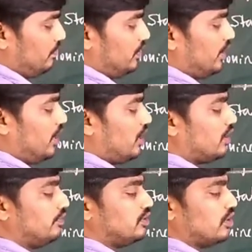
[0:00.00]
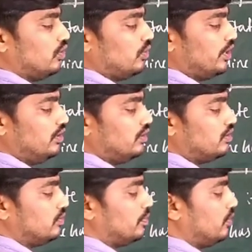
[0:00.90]
react with the
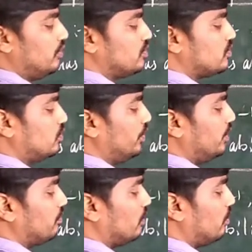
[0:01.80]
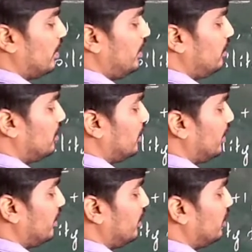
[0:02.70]
chlorine to produce sodium chloride,
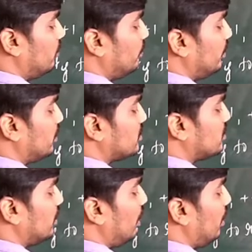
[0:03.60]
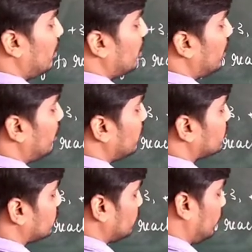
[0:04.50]
NaOHCl and
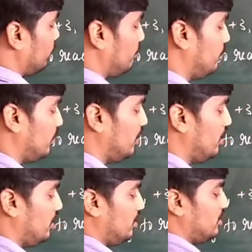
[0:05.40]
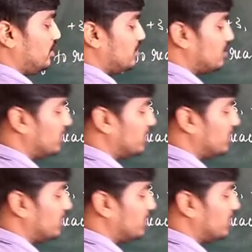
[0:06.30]
H2O. It is